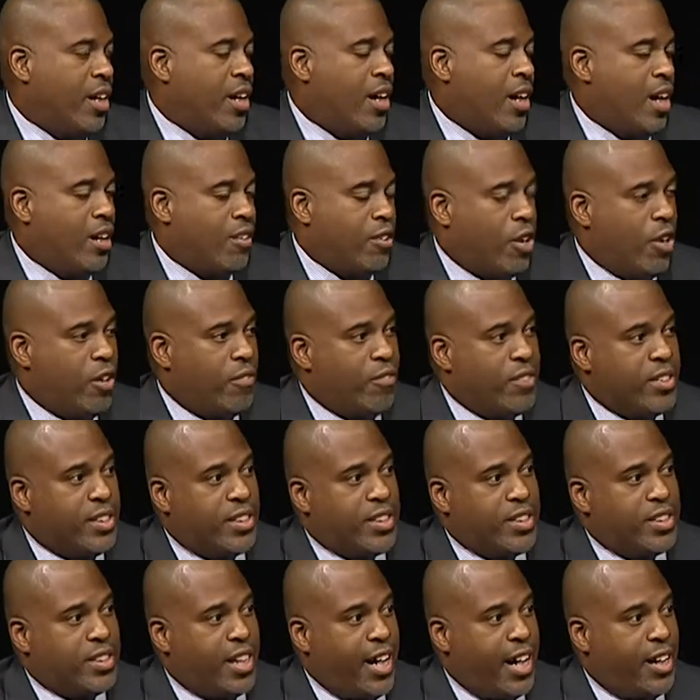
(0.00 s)
Our office
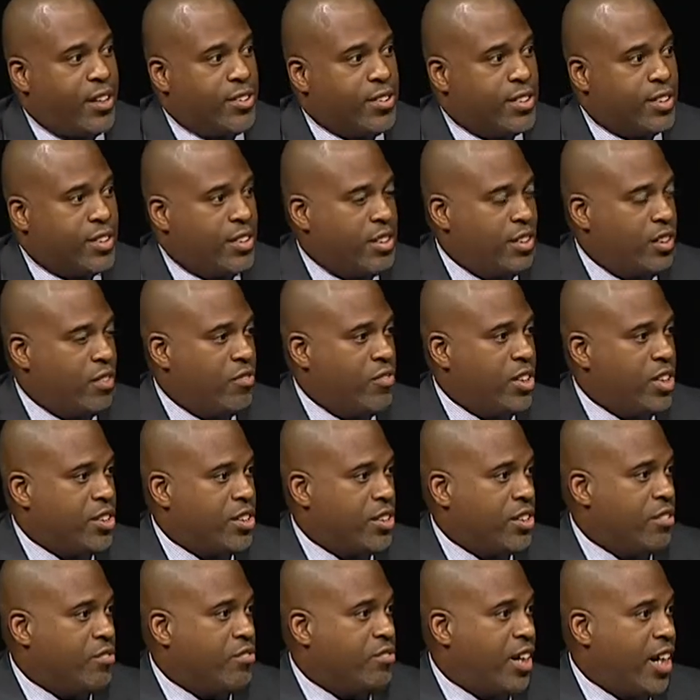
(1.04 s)
is housed in the
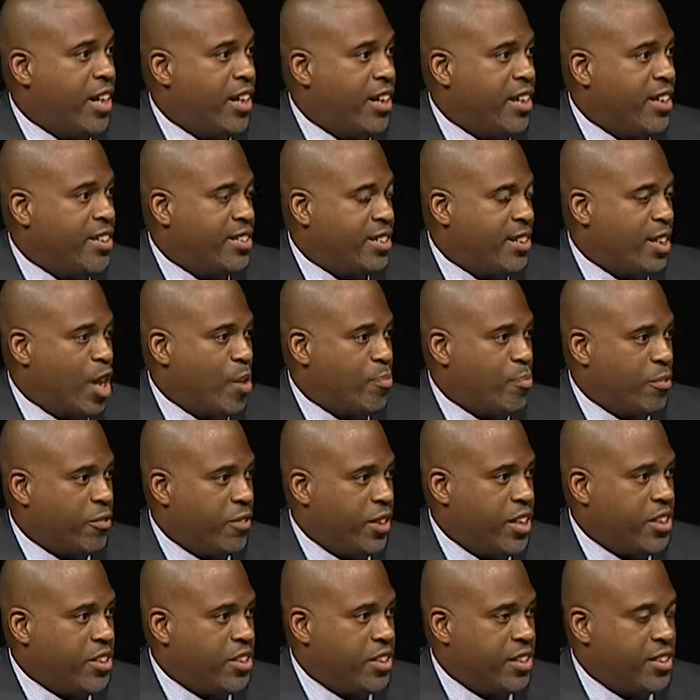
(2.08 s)
Division of Finance and
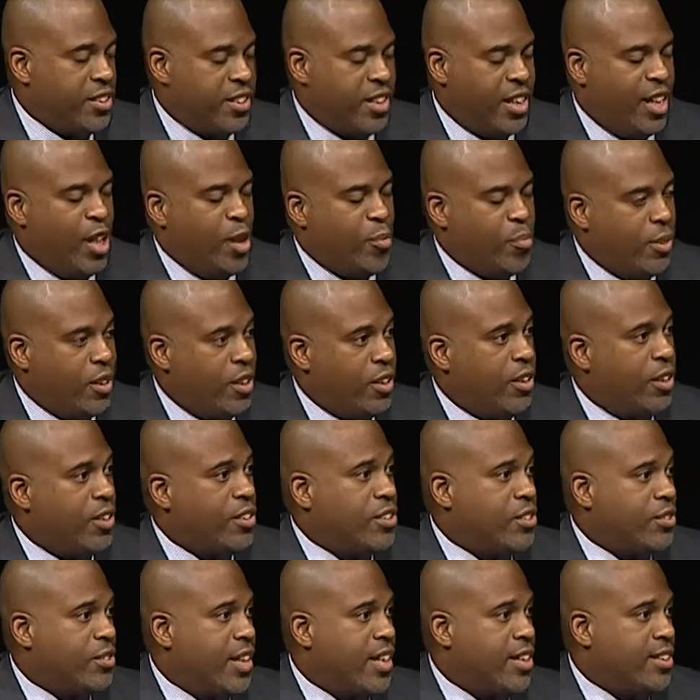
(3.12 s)
Operations, but it
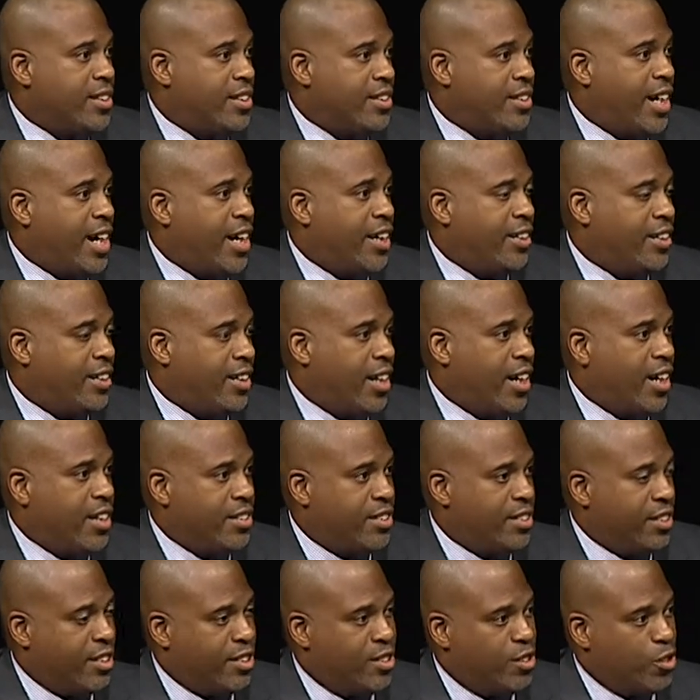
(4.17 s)
also has a dotted line
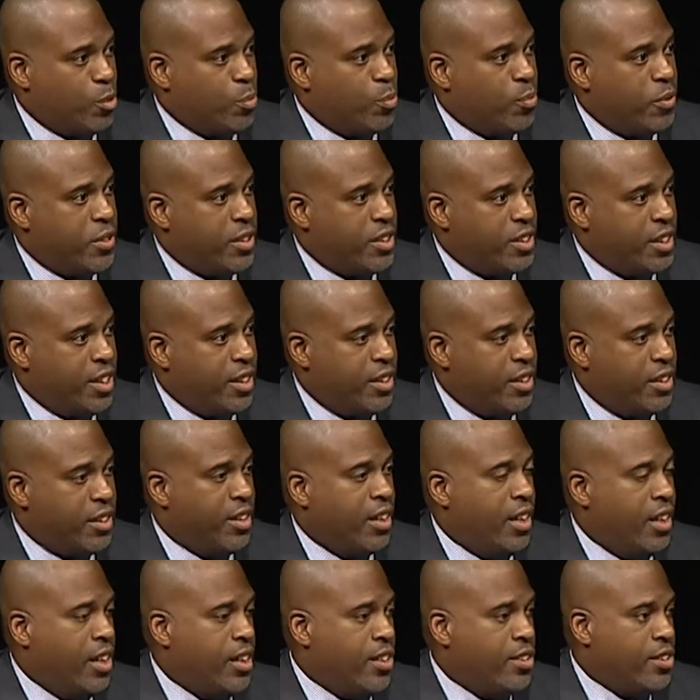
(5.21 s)
to the superintendent.
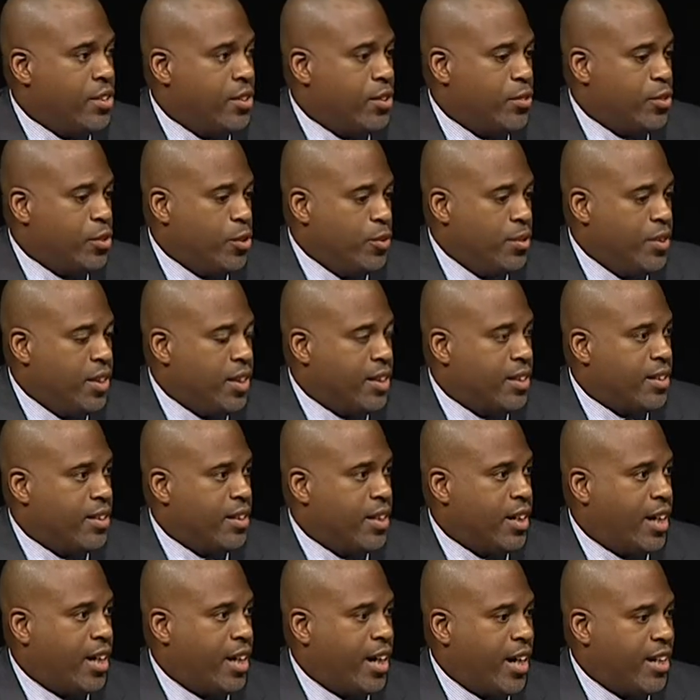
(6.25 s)
So unique,
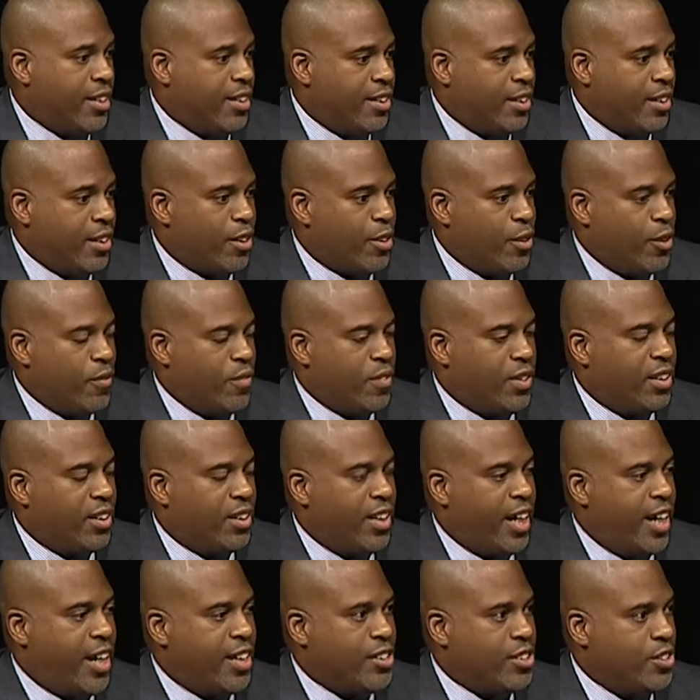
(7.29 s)
I think, over the
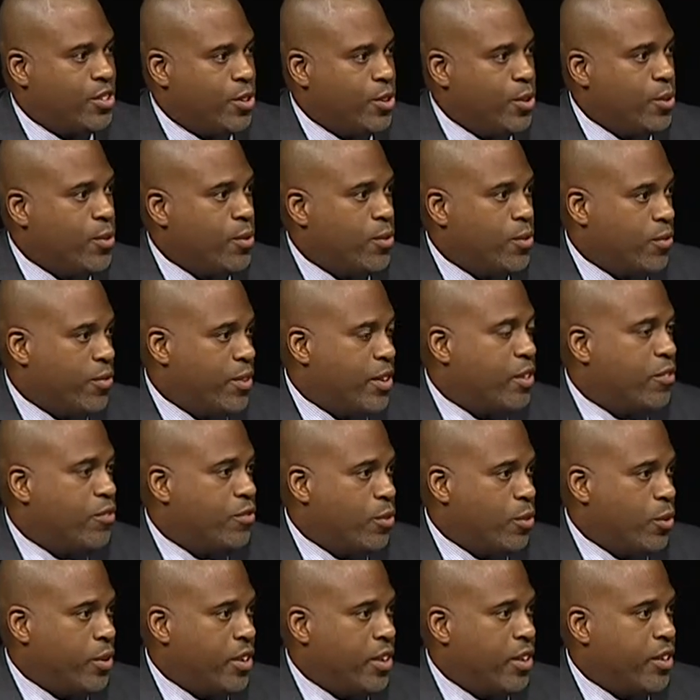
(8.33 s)
last 2, 3, or
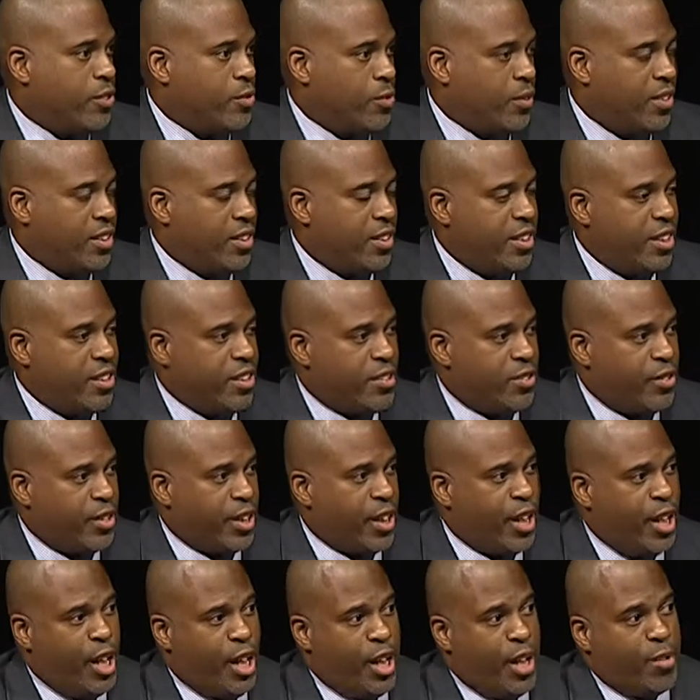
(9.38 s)
4 years with the
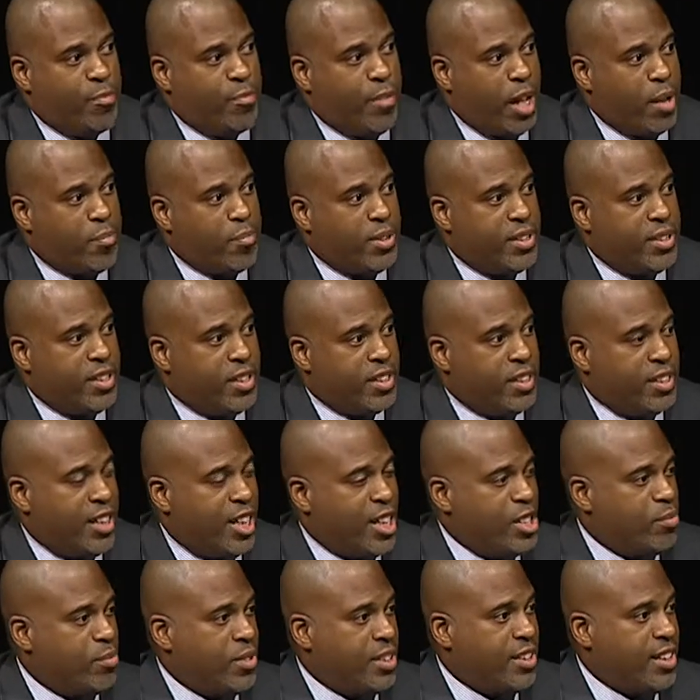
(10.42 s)
district, my position
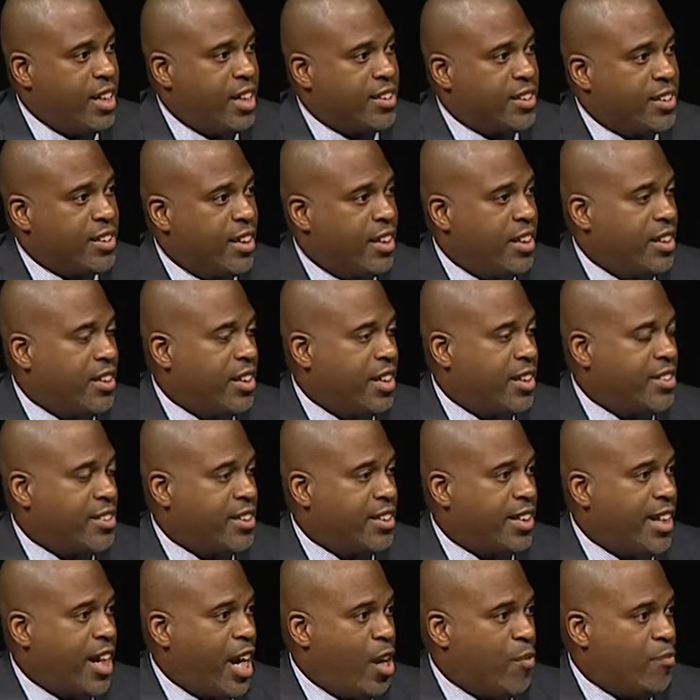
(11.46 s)
has been designated as a
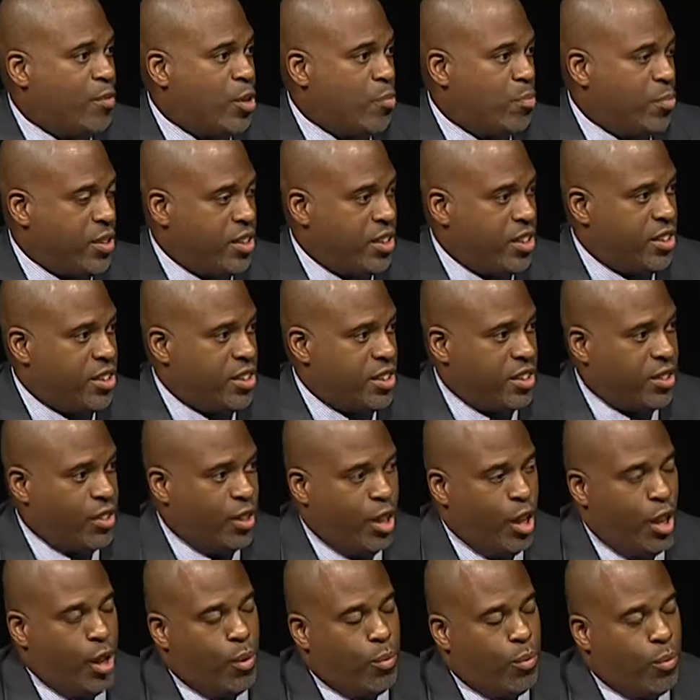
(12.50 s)
cabinet position.
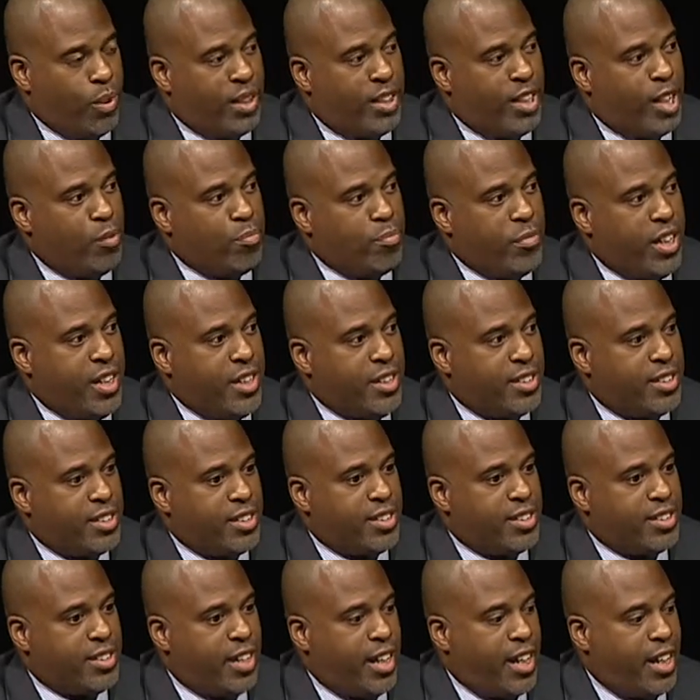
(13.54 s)
What that means
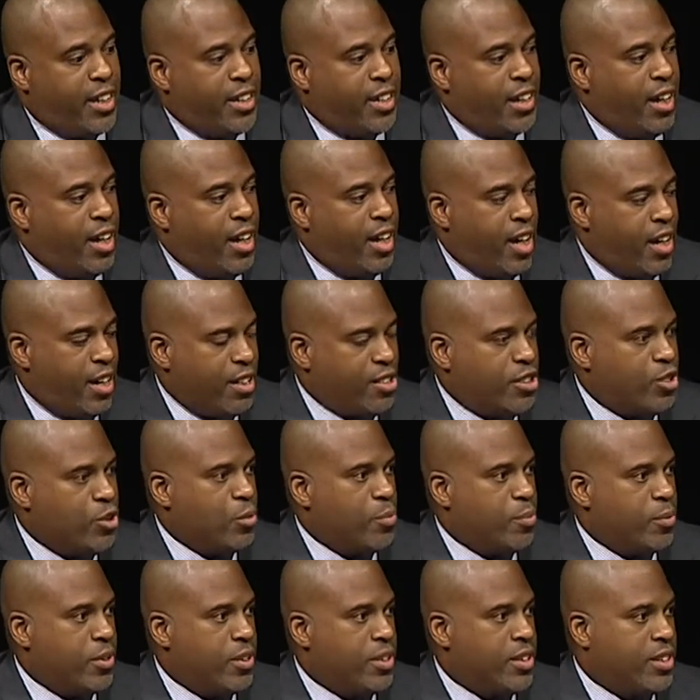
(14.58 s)
is that our
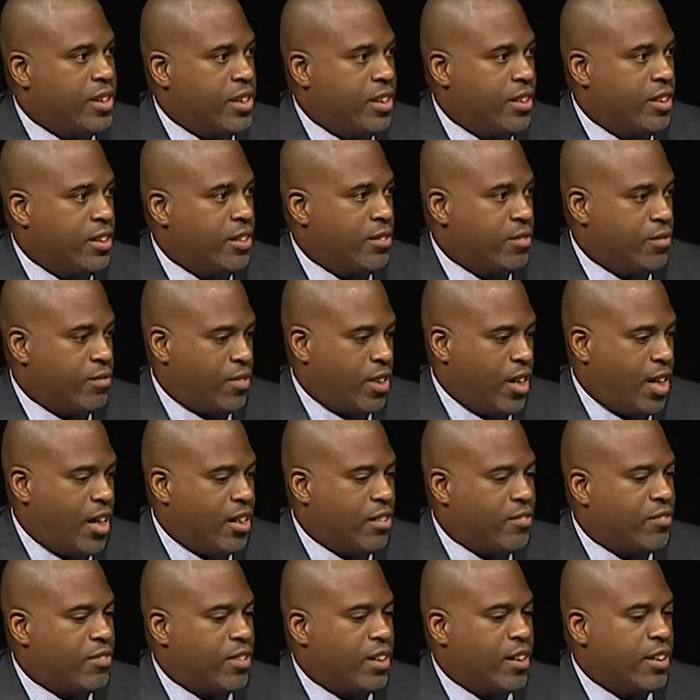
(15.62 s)
superintendent,
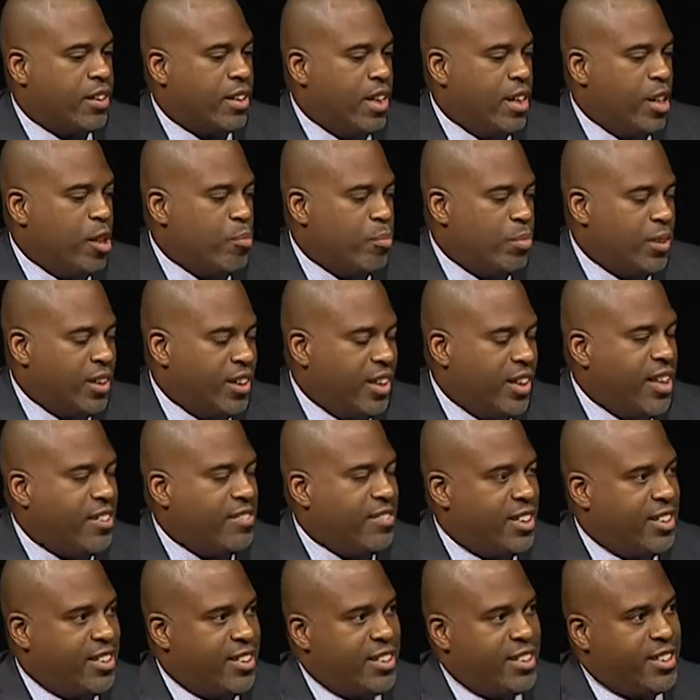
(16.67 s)
Rahanafard, believes
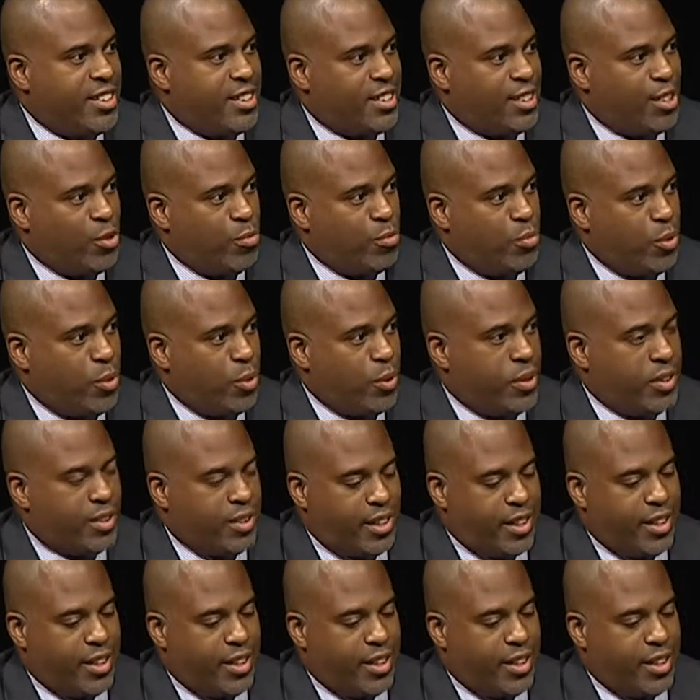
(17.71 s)
that this is important.